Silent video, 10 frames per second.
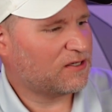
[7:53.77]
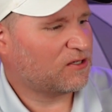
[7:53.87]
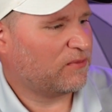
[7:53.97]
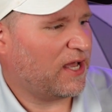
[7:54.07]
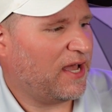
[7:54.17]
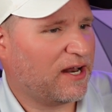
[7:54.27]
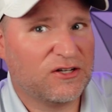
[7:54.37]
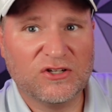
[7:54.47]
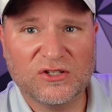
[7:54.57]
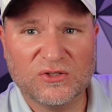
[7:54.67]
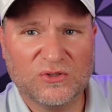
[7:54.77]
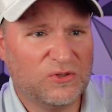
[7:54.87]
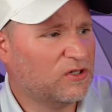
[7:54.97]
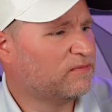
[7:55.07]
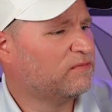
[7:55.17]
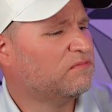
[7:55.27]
So I'm going to add a new,